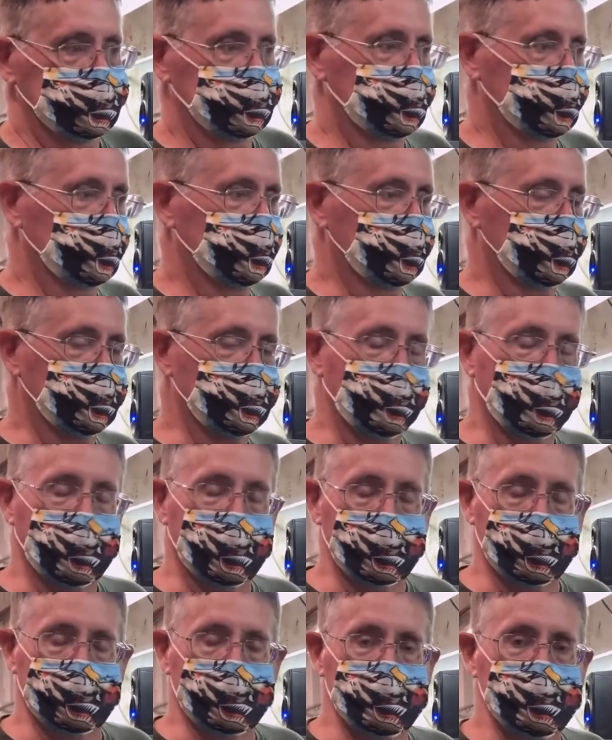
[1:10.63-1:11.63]

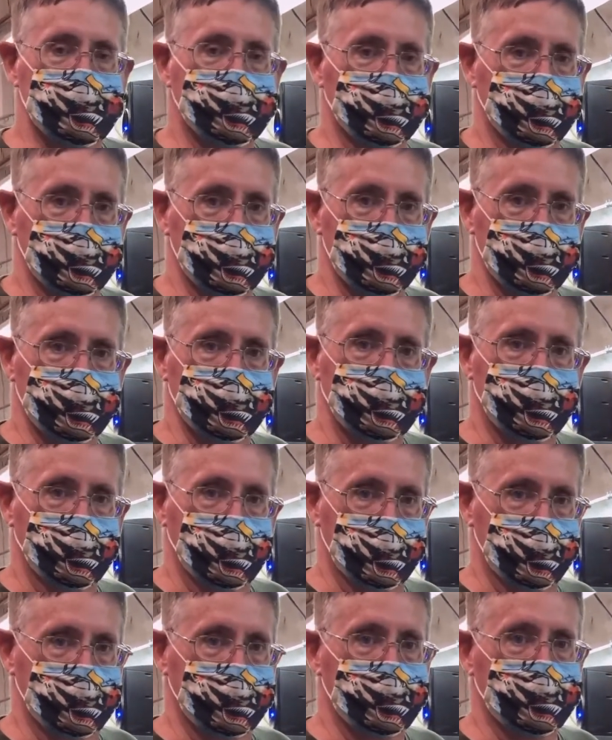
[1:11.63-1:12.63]
requirements for a new
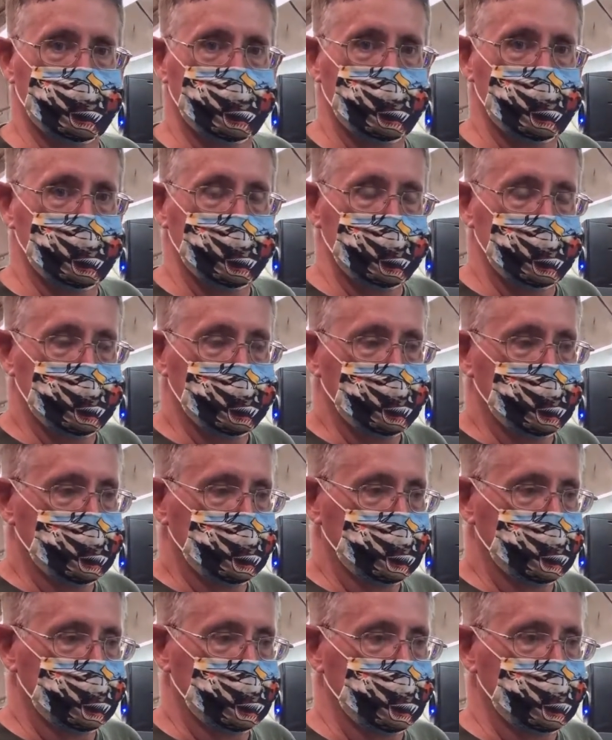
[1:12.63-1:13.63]
fighter.
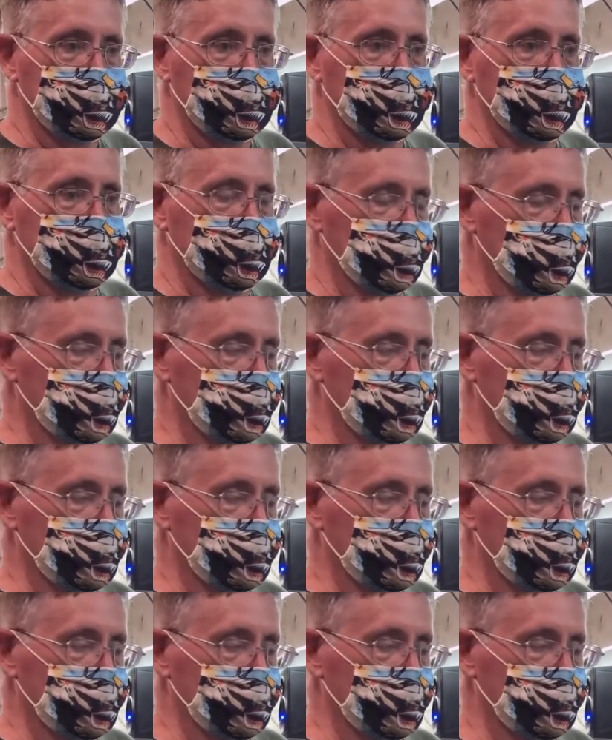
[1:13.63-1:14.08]
They